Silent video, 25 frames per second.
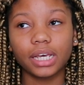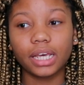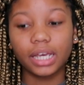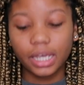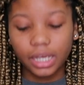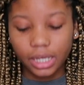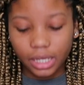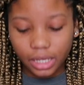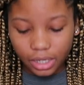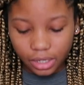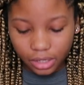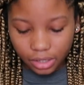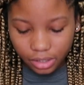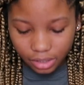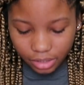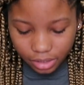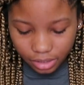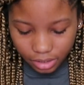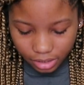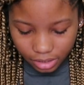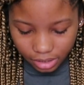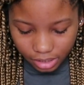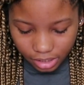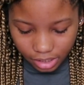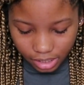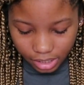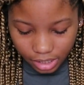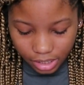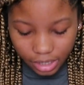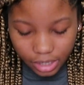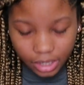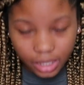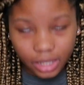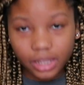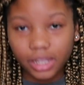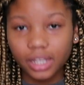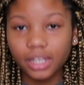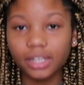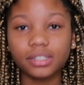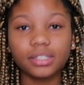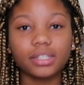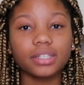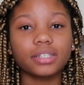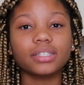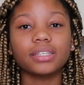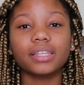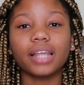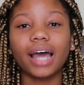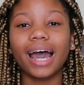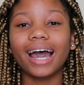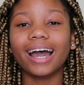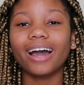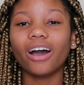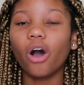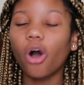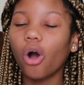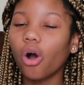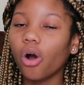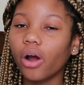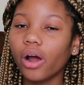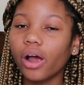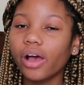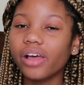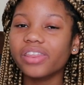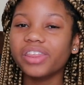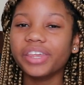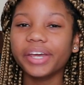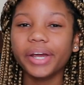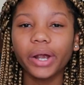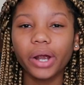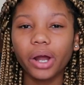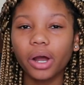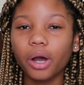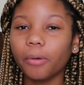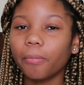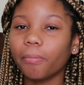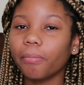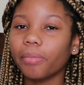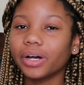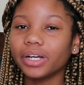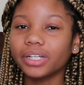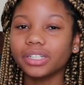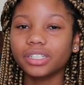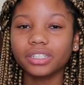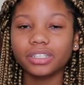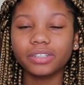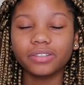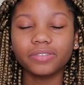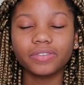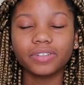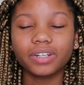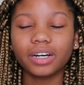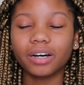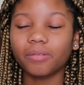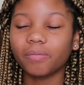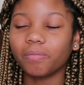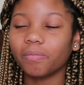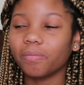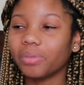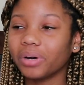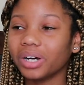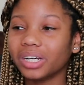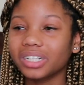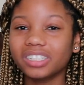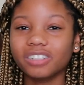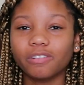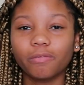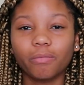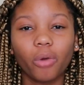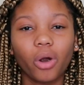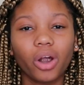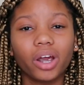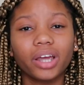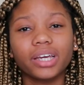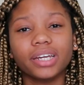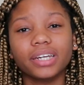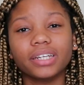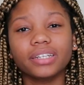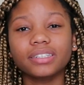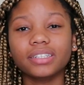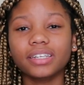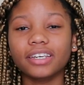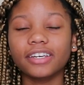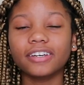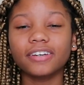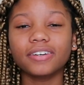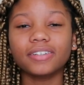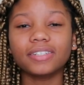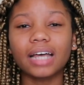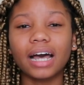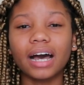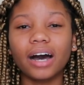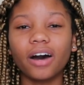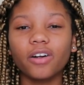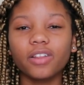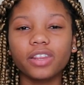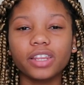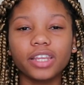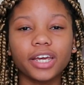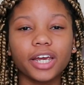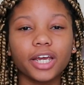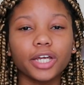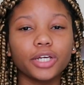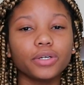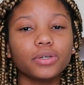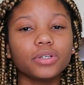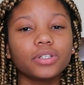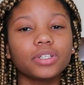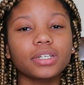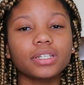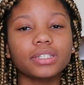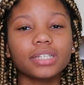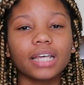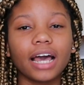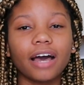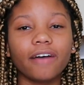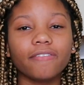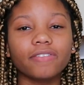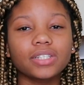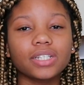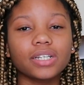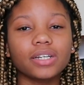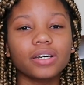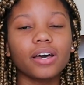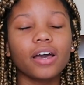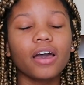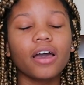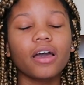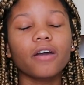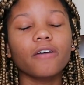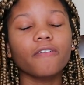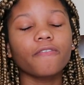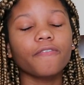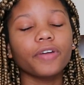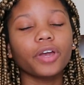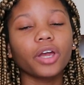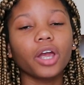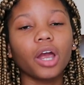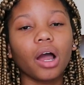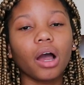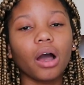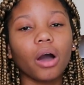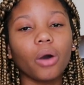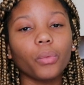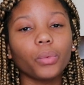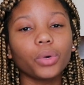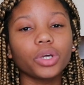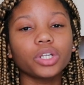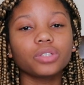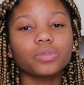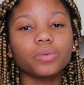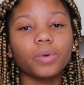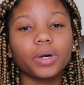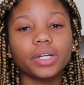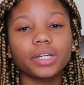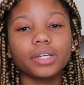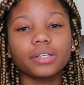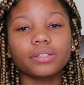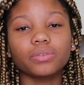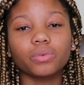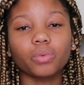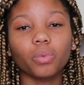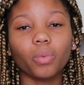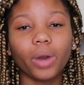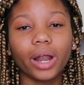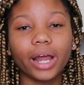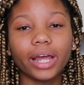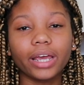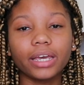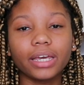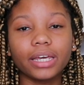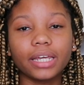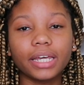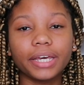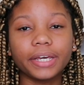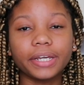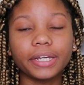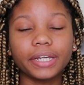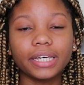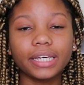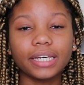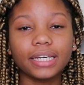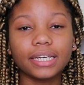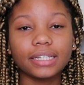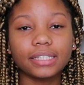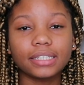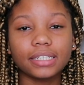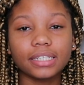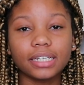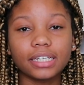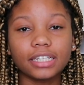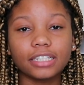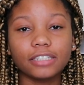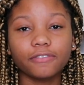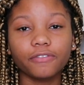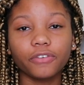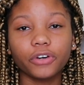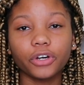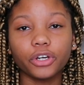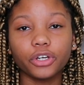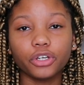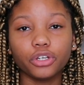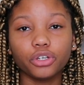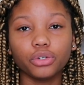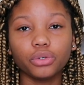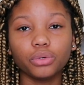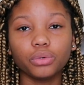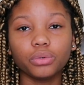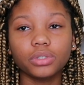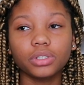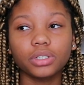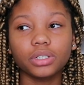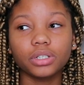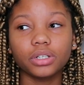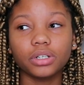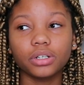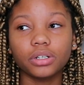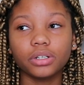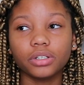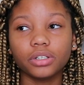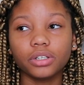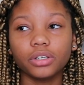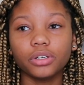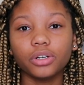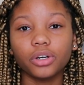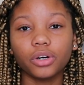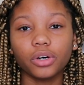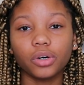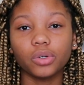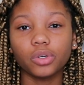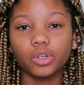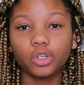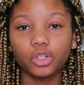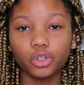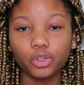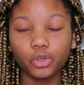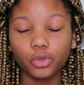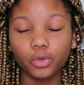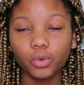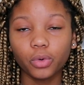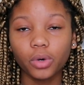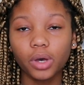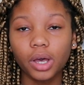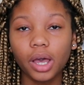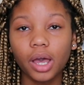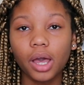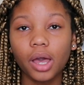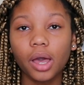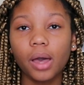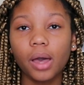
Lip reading: And this is not hard. There are a bunch of marketing skills out there. You just have to figure out which one is right and easiest for you to, you know, do.